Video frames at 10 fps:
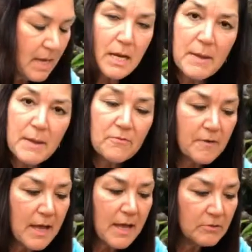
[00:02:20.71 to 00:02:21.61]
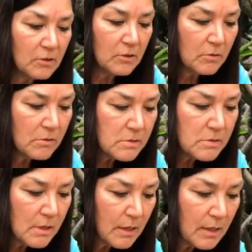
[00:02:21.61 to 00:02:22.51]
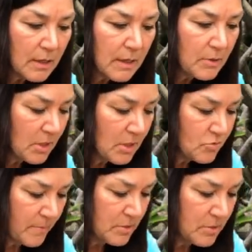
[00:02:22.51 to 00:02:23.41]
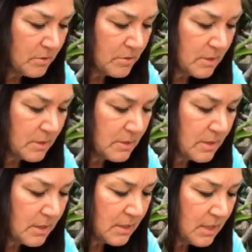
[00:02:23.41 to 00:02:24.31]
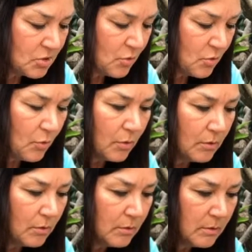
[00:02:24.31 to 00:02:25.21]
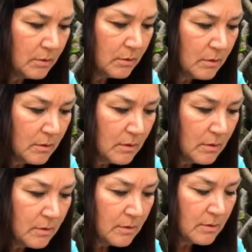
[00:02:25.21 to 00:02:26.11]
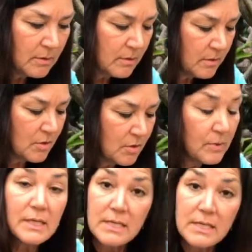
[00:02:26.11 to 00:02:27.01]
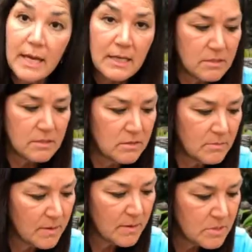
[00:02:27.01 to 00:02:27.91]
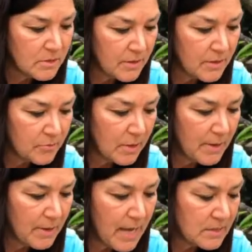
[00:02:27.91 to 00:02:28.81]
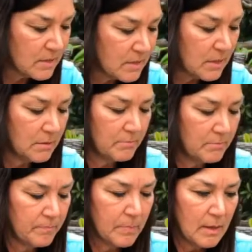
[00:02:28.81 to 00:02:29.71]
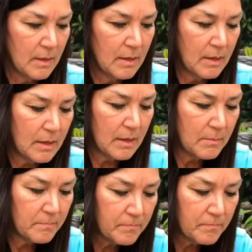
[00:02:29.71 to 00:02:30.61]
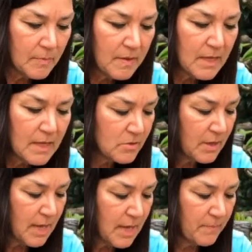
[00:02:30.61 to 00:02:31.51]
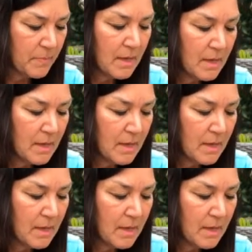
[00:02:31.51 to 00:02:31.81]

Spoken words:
And I made 5 little holes, and I'm going to drop 2 seeds in each hole. They're really tiny, so sometimes you'll get 3 by accident, and that's okay.